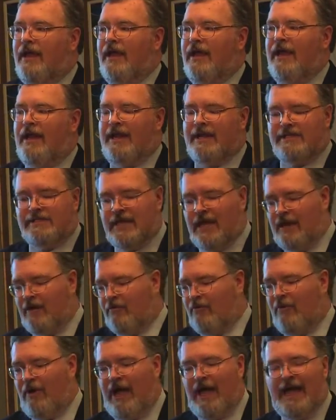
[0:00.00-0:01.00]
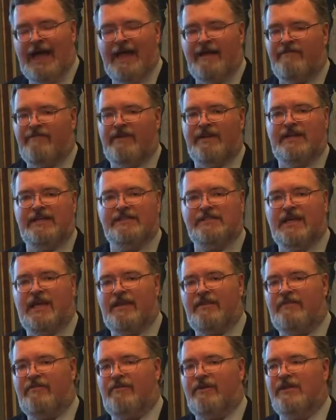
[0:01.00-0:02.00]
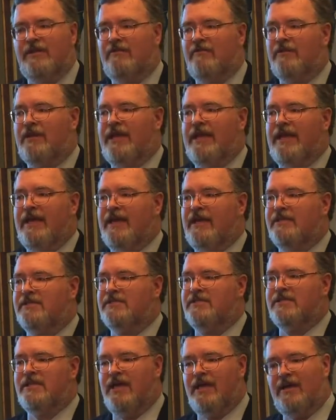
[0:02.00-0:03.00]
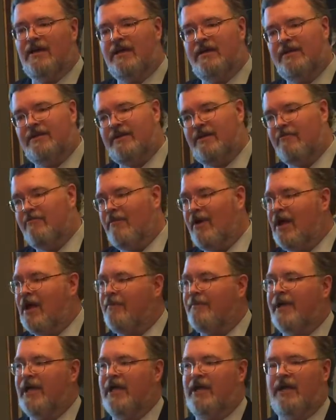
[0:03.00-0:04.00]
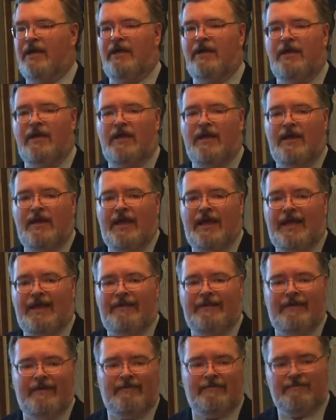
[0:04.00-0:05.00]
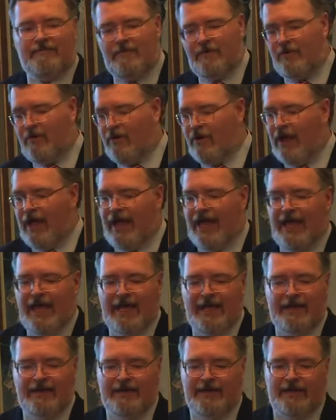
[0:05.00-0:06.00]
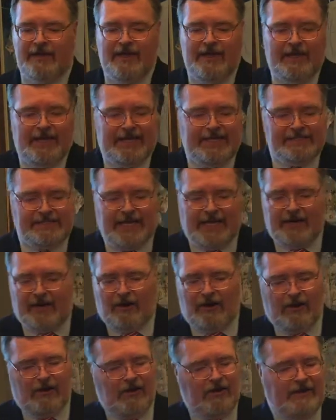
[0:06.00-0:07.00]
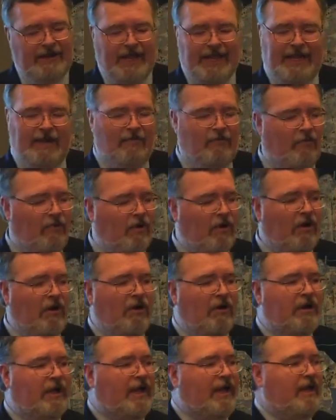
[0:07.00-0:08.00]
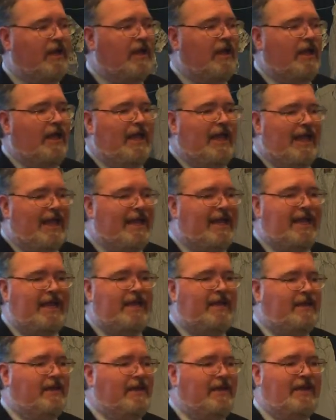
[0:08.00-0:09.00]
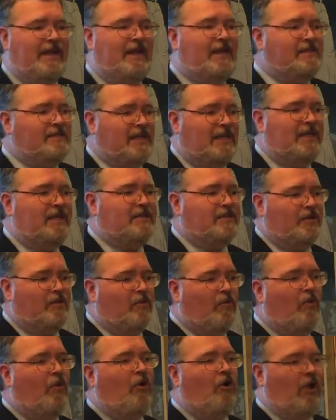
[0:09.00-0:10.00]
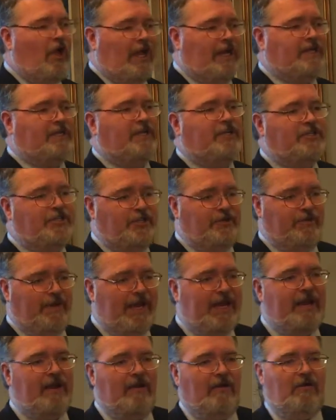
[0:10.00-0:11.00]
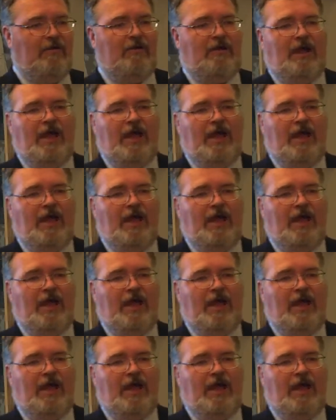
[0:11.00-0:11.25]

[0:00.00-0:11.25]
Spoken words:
and he's got a wife, and he's got 3 little kids tugging at their mama, and they're crying, and he's had a hard day at work, and he doesn't want to hear